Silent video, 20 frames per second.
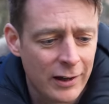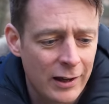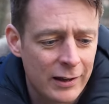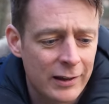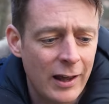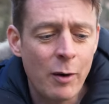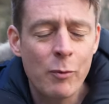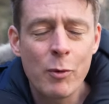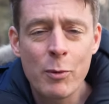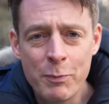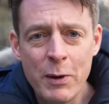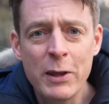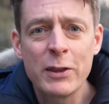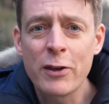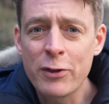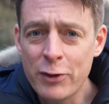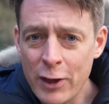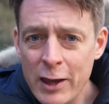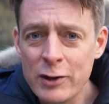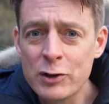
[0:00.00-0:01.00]
That would be the
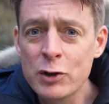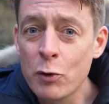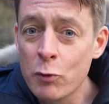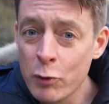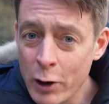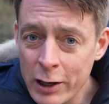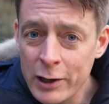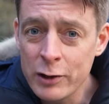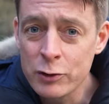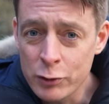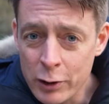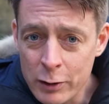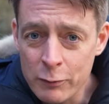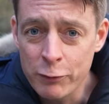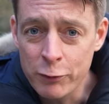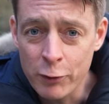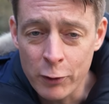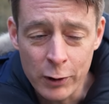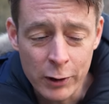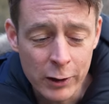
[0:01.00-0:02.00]
thing to really dream
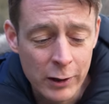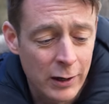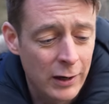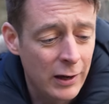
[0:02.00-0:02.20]
for.